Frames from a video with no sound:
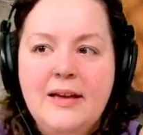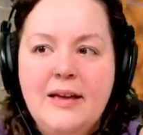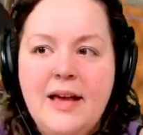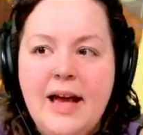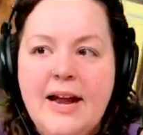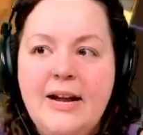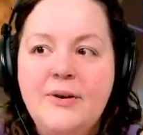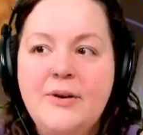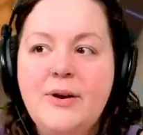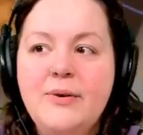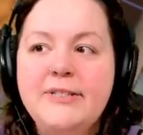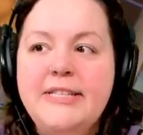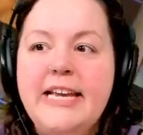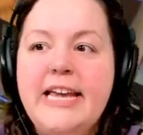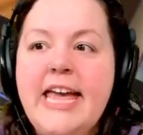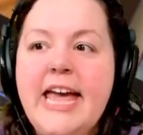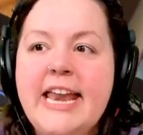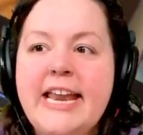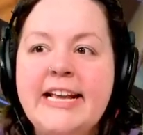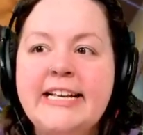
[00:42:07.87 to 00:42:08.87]
I know he was like
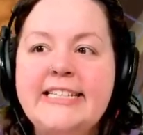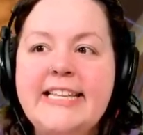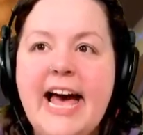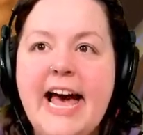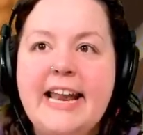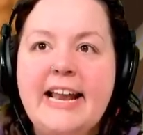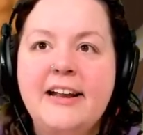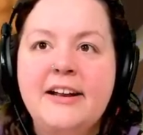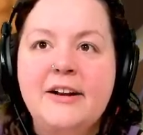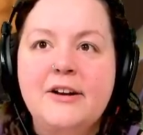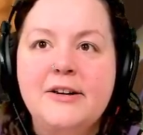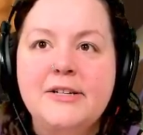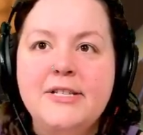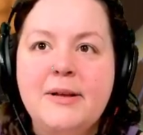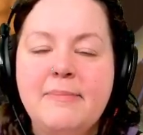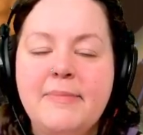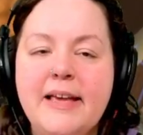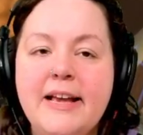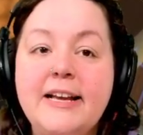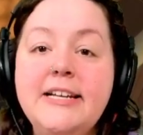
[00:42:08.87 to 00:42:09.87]
hitting his head on it or
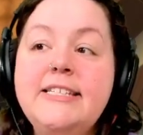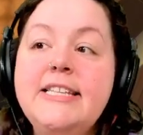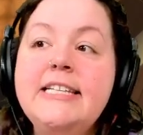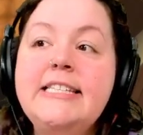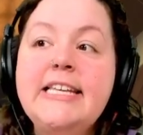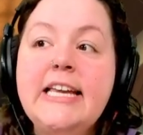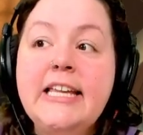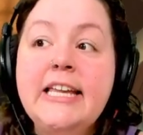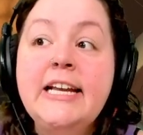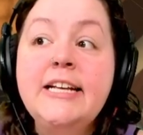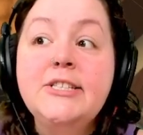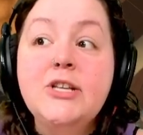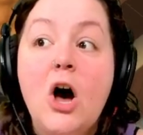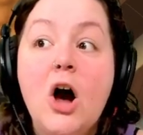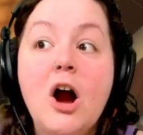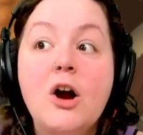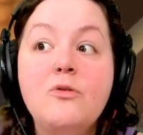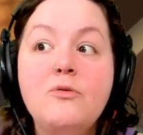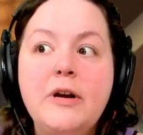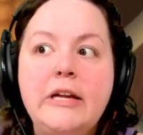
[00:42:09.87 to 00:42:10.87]
something cuz the ceilings
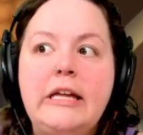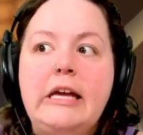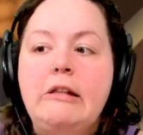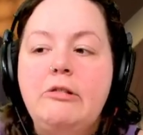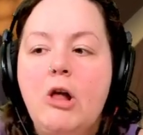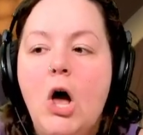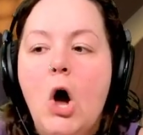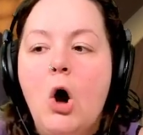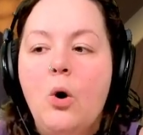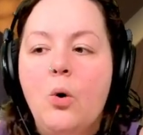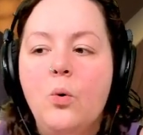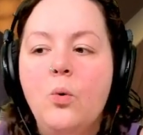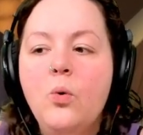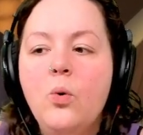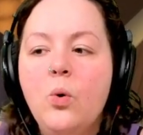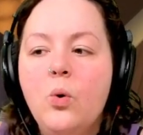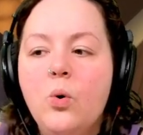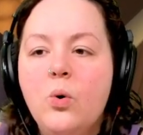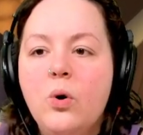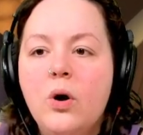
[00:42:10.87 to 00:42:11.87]
are really low.
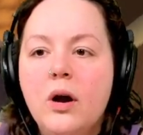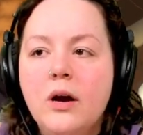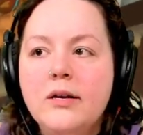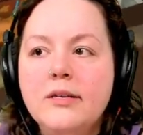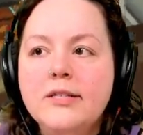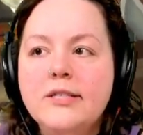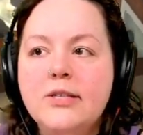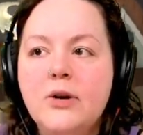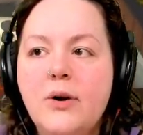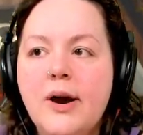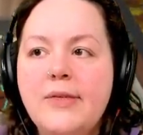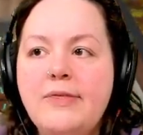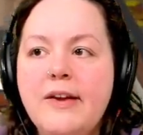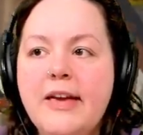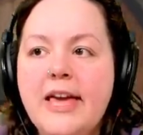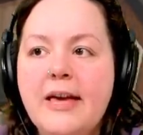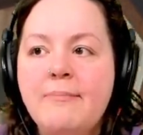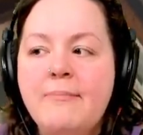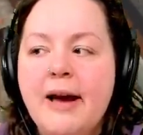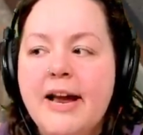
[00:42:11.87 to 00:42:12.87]
So I
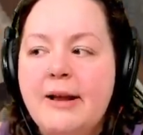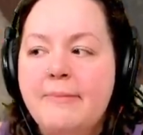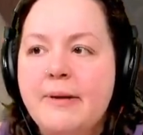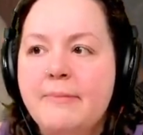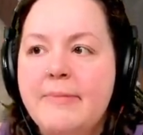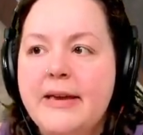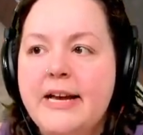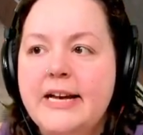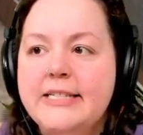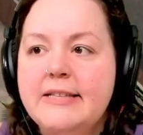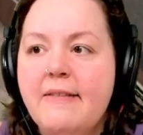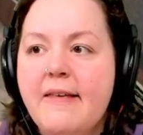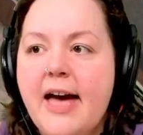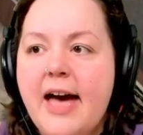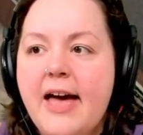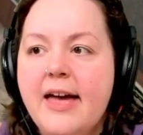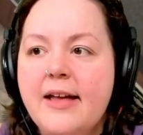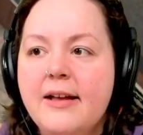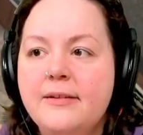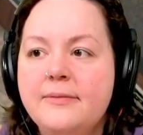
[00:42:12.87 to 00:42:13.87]
think it might have been because of
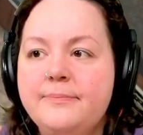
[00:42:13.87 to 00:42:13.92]
that.